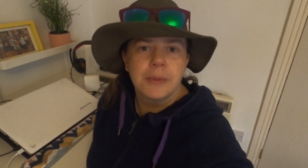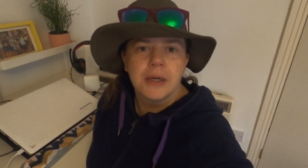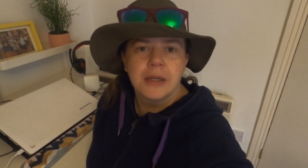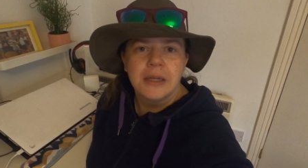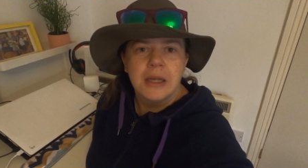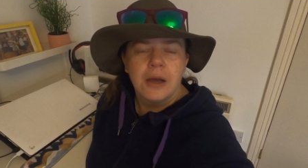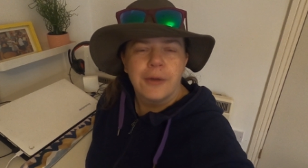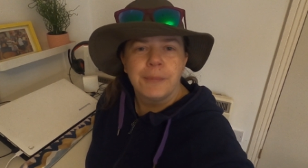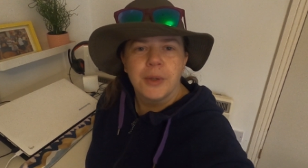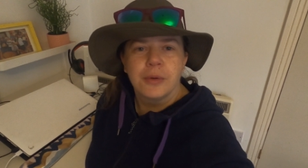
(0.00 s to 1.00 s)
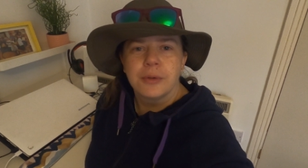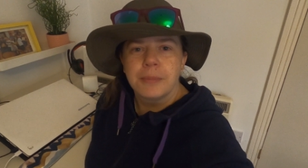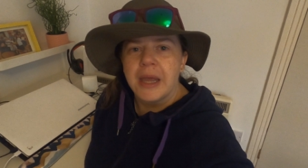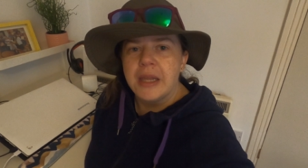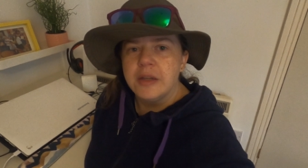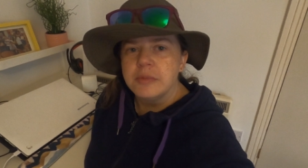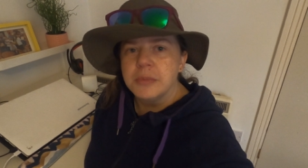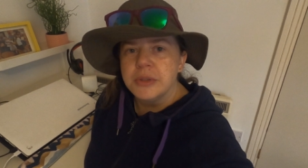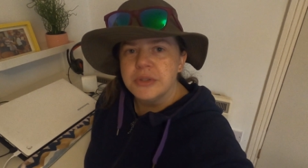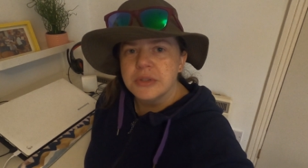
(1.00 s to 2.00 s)
but I'd be on a
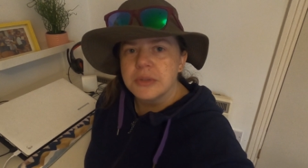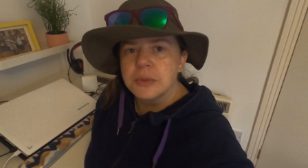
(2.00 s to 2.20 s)
pavement